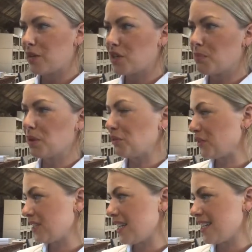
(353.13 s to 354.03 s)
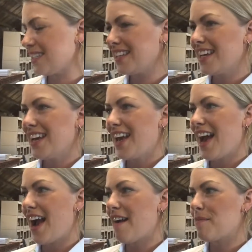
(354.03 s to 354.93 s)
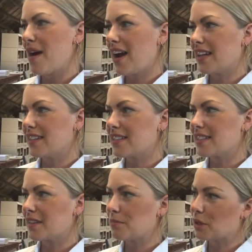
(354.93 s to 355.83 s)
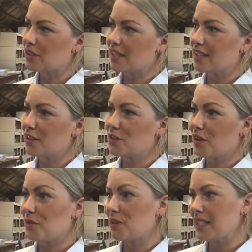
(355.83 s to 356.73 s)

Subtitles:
now shipping overseas. And because I sell to other